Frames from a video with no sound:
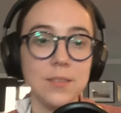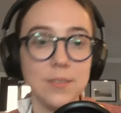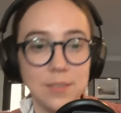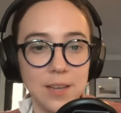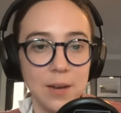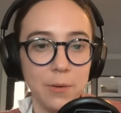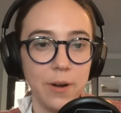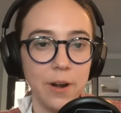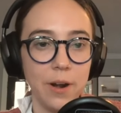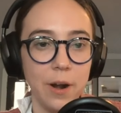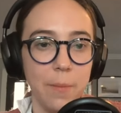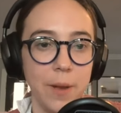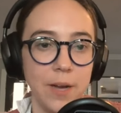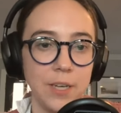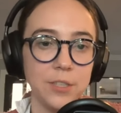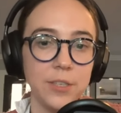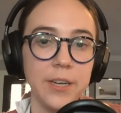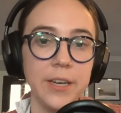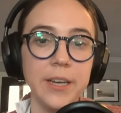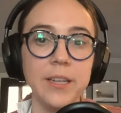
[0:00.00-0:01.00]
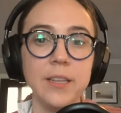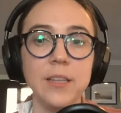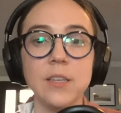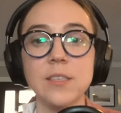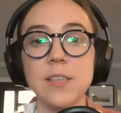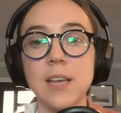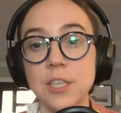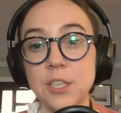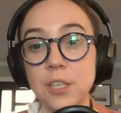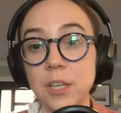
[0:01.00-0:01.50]
This is how we're going to measure it.
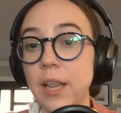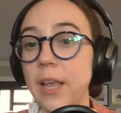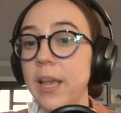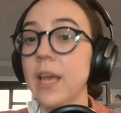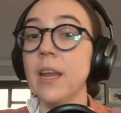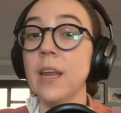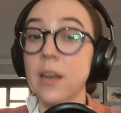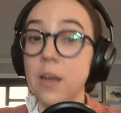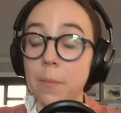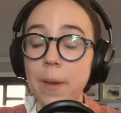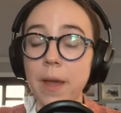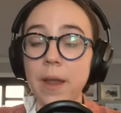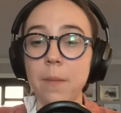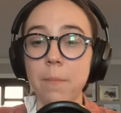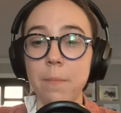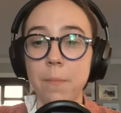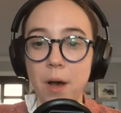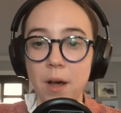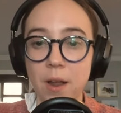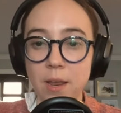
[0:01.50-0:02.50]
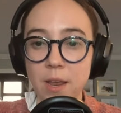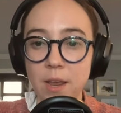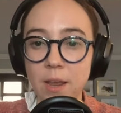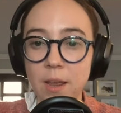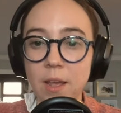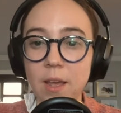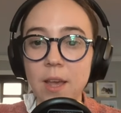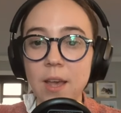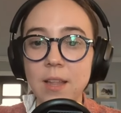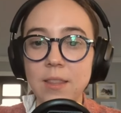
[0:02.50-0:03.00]
There's actually like an independent
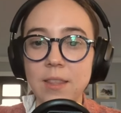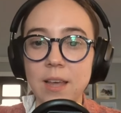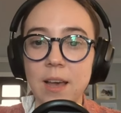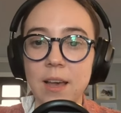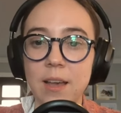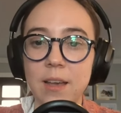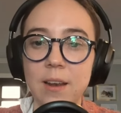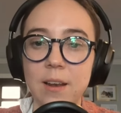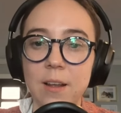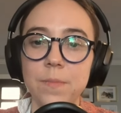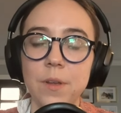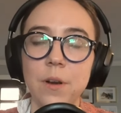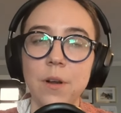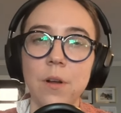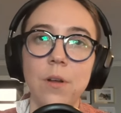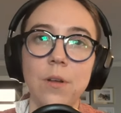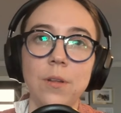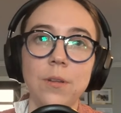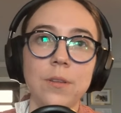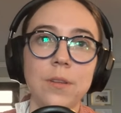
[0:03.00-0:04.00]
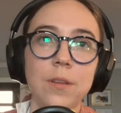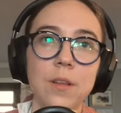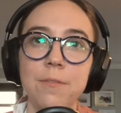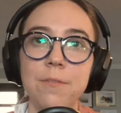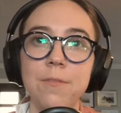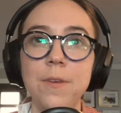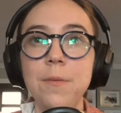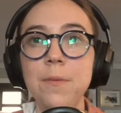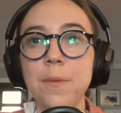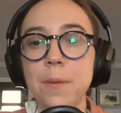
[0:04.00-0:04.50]
body that they're called
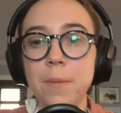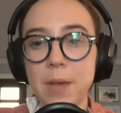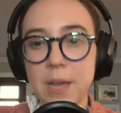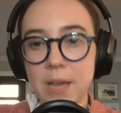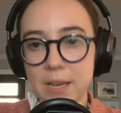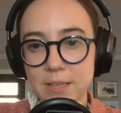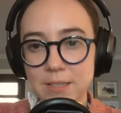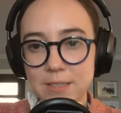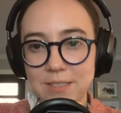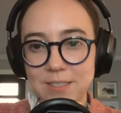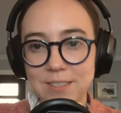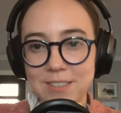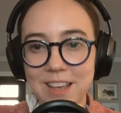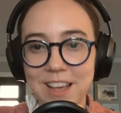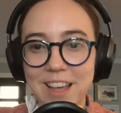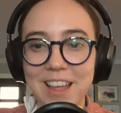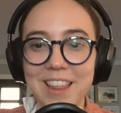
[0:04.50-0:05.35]
VBBs